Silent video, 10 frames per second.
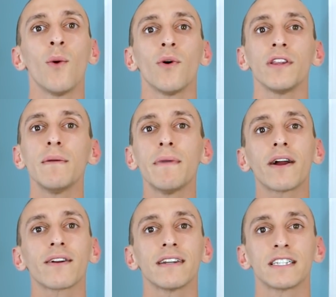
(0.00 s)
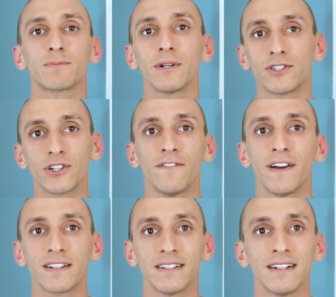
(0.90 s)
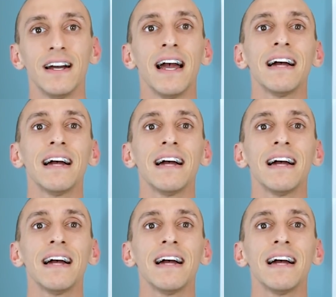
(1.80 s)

while the American Express Trifecta